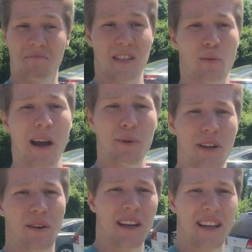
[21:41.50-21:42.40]
That's why when
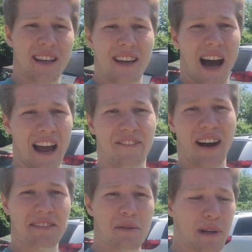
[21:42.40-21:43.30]
you
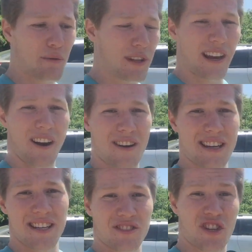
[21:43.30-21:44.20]
high-five somebody really hard,
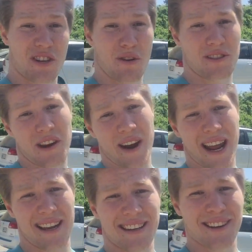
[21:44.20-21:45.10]
it doesn't just hurt their
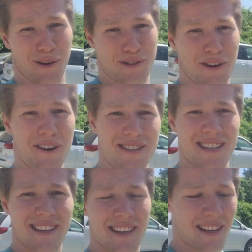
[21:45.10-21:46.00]
hand, it hurts yours.
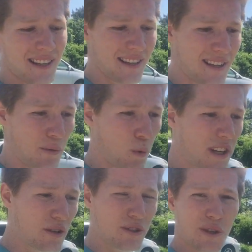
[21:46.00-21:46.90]

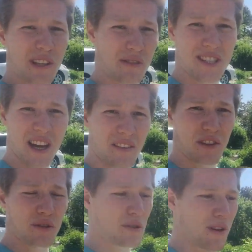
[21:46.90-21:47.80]
What you do to yourself,
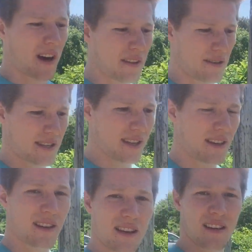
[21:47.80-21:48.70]
you do to others.
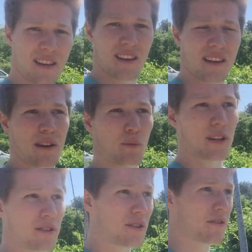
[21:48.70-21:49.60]
And
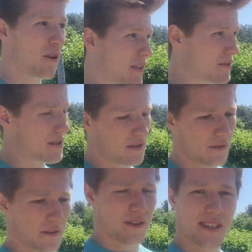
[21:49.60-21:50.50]
what you do for others, you do
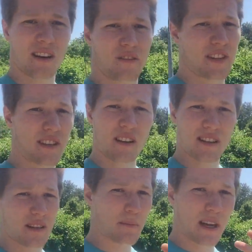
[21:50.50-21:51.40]
for yourself. It's all a
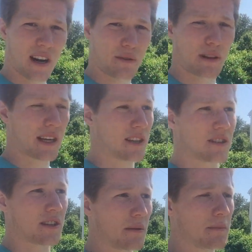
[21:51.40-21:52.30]
symbiotic
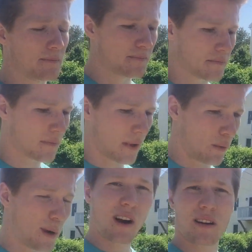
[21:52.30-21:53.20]
relationship.
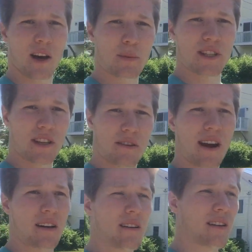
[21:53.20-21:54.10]
We all help each other out.